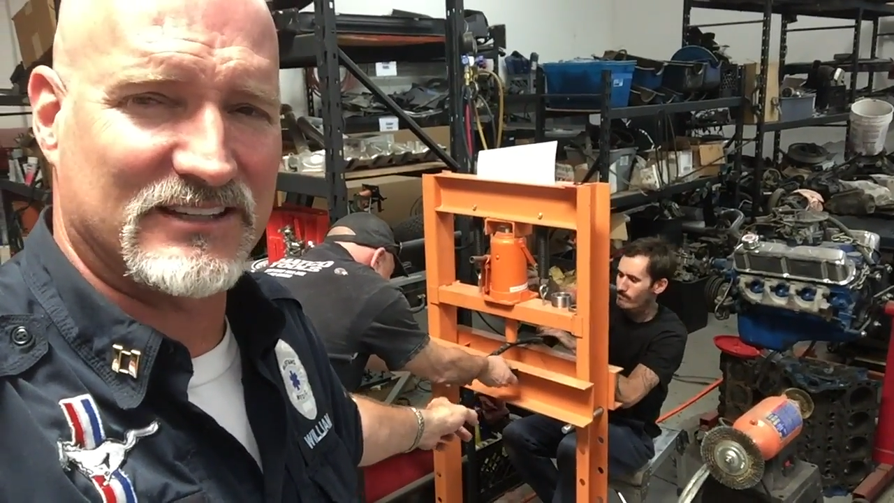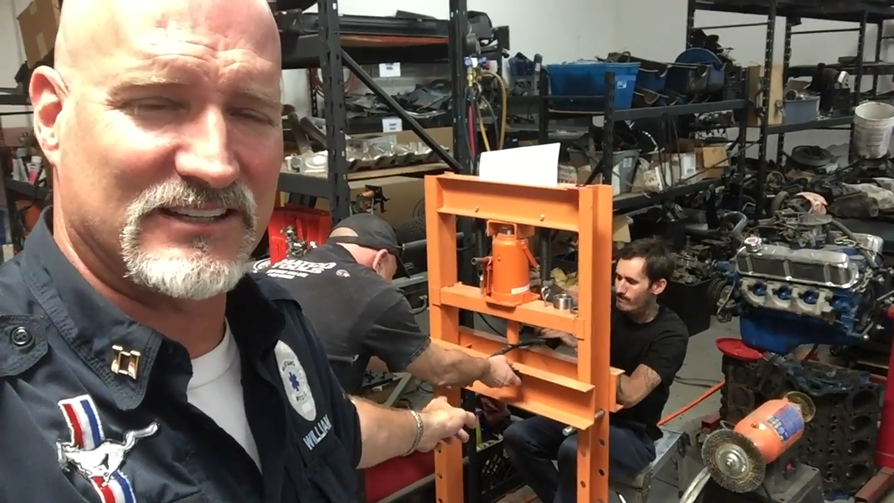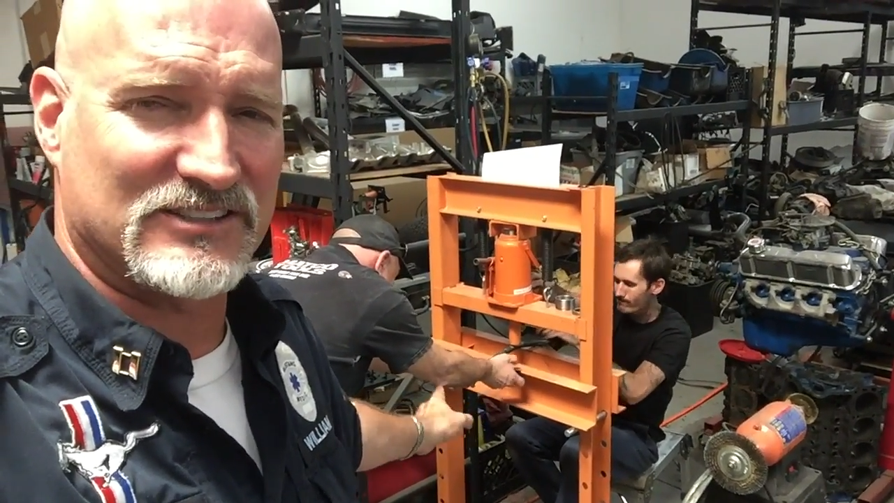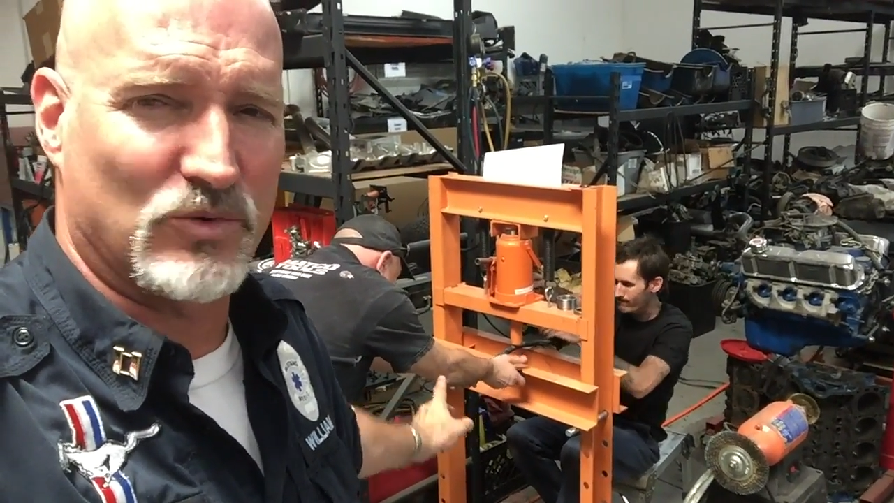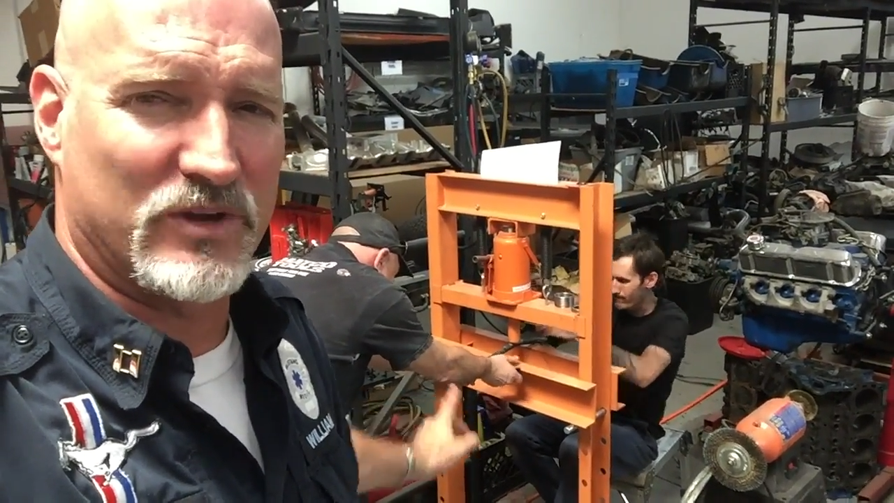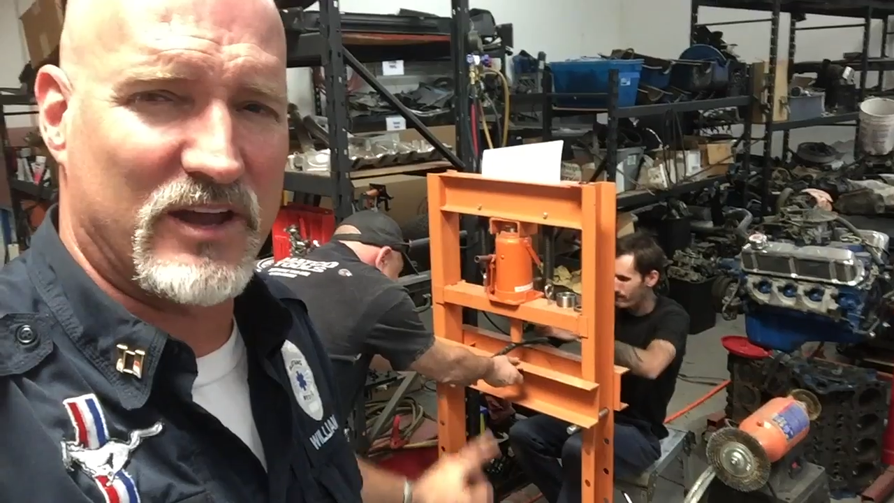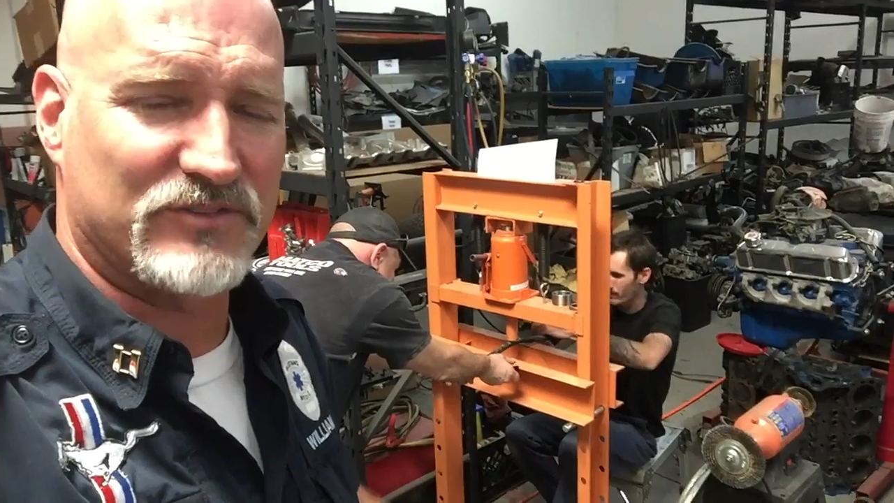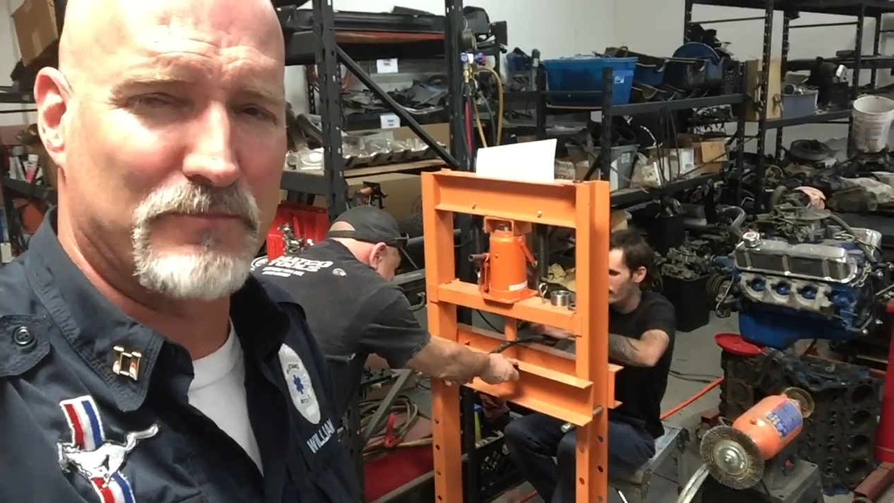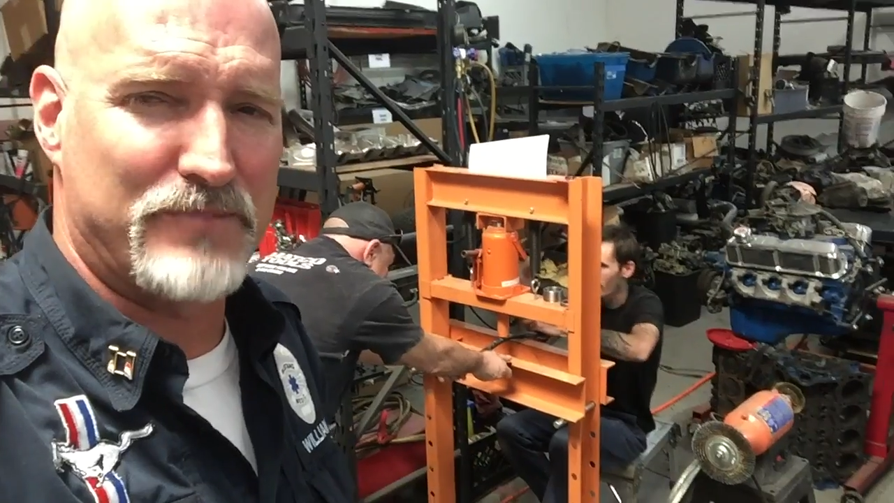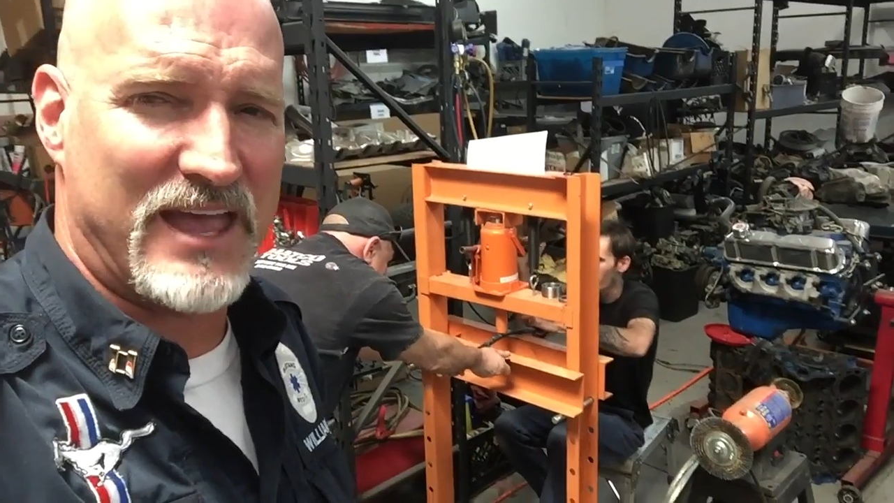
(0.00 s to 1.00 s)
So we have
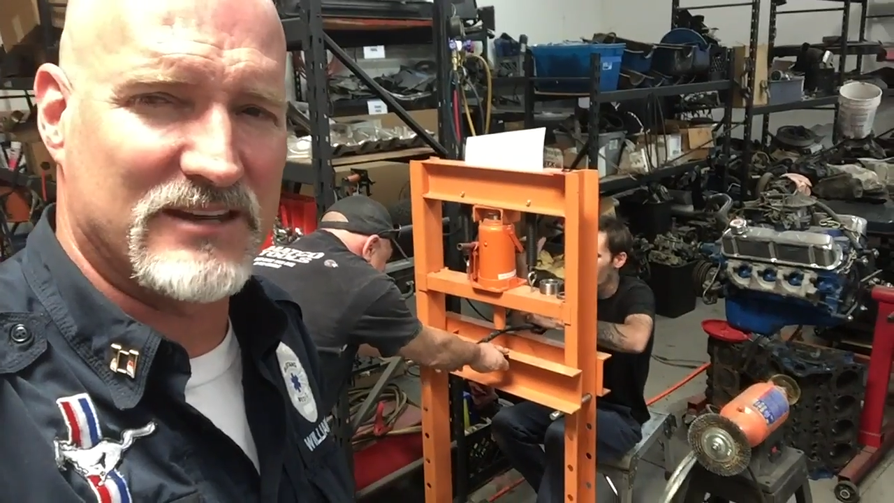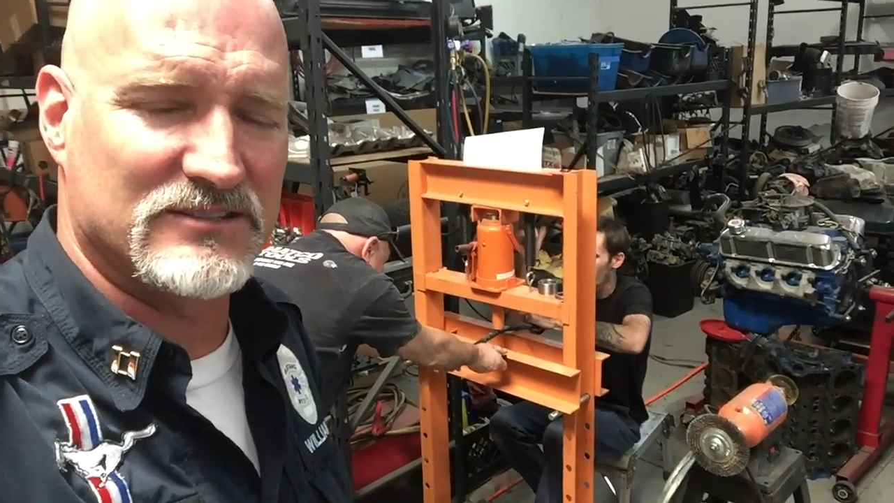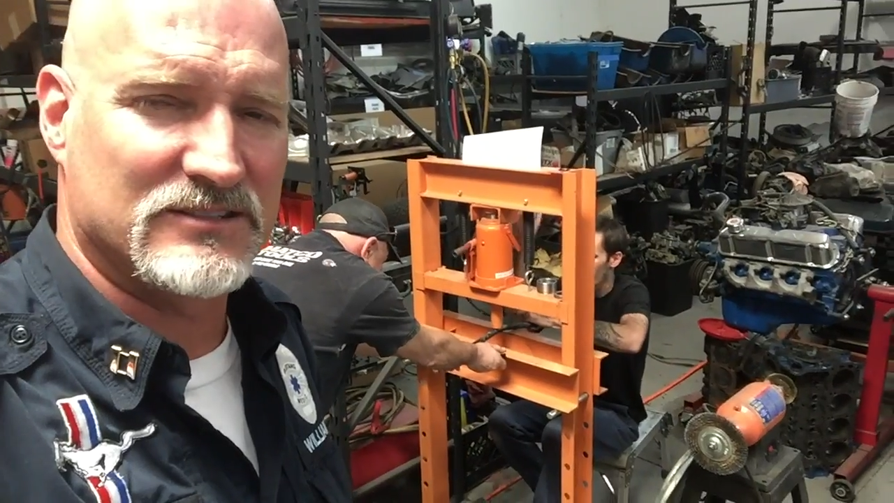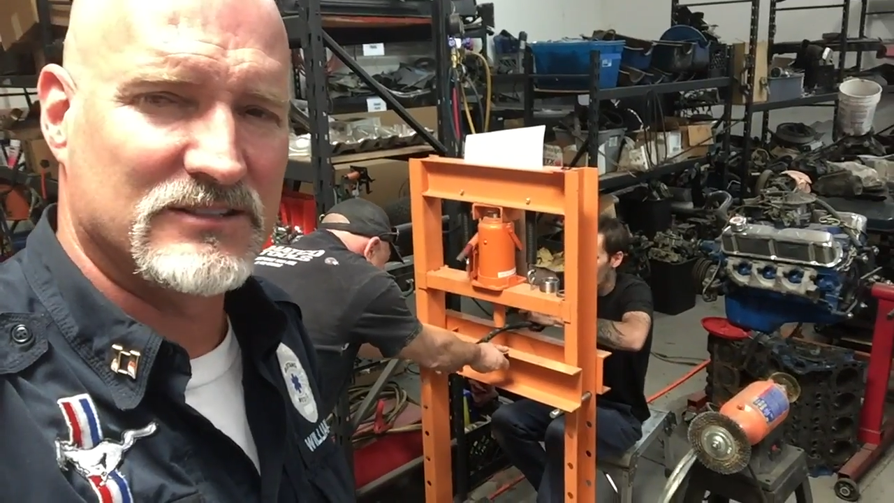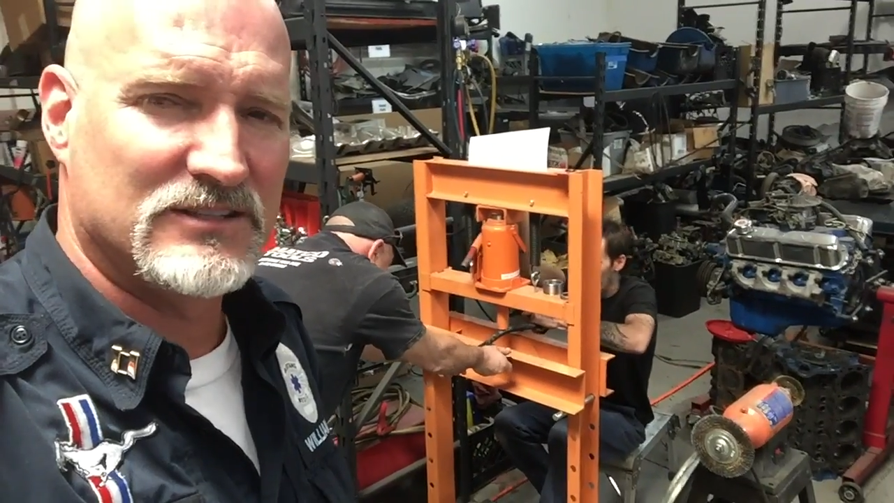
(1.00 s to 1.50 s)
to bend